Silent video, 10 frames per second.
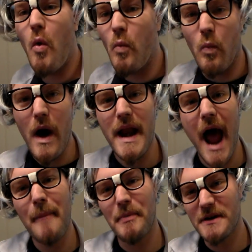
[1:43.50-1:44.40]
What
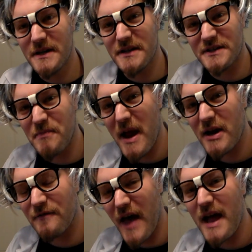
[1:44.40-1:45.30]
happened in the span
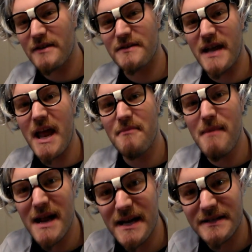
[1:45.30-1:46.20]
of that 10
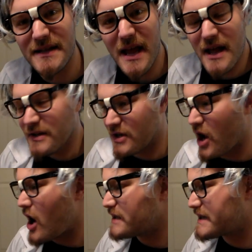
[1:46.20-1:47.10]
minutes to
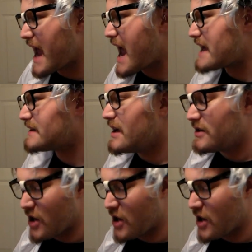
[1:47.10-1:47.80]
cause gas to